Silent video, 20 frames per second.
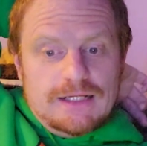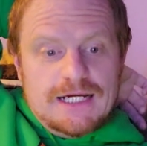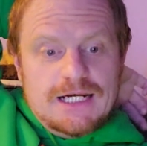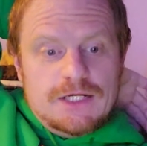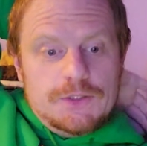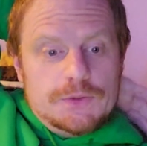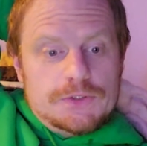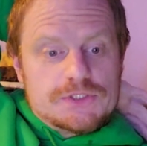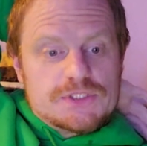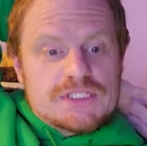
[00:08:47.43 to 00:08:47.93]

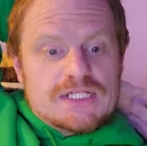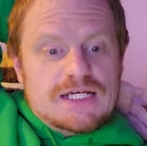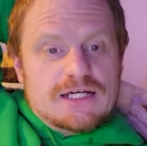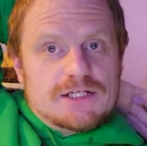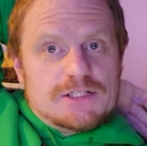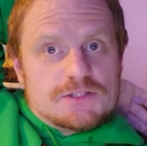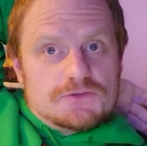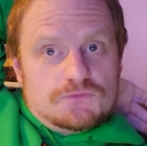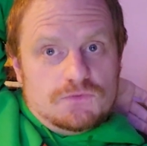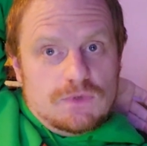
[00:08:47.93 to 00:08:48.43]
Annual
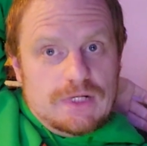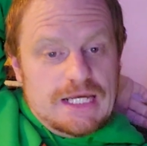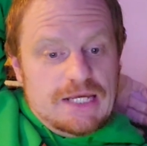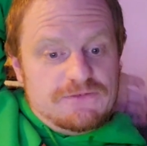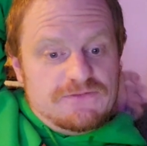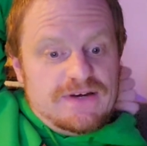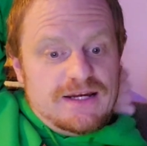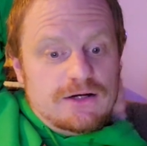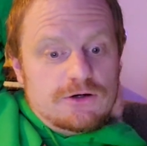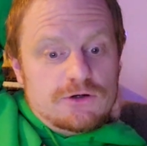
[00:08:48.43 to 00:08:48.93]
sales of
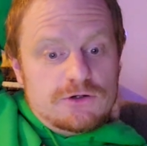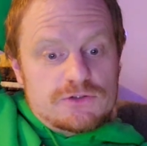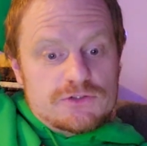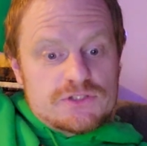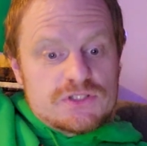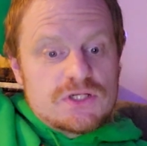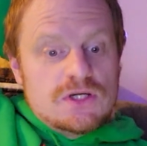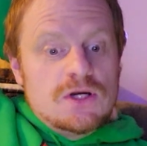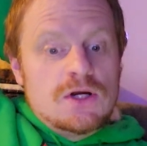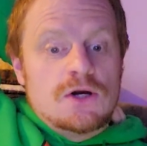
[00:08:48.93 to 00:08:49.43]

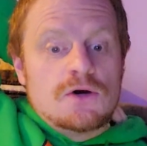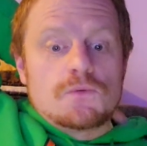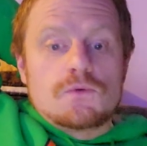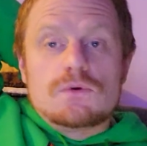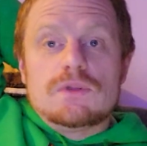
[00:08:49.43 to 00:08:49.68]
Wayfarers were